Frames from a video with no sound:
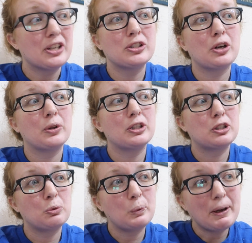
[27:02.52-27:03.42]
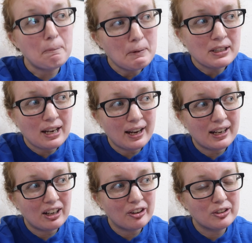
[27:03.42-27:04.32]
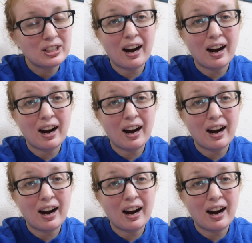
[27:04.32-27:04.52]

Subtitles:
So the sweet potatoes